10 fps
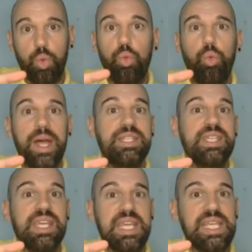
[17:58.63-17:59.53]
What
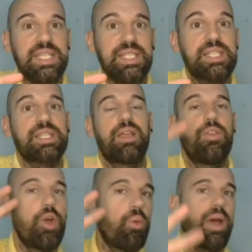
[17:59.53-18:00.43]
is
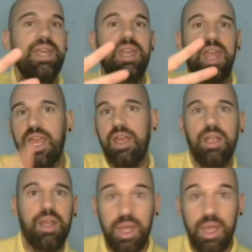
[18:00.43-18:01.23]
the white air?